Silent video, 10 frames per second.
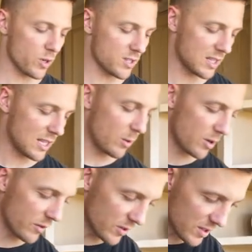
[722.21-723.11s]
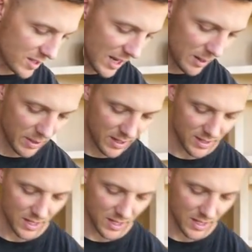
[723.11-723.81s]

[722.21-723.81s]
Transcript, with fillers: We're gonna set that one off to the side because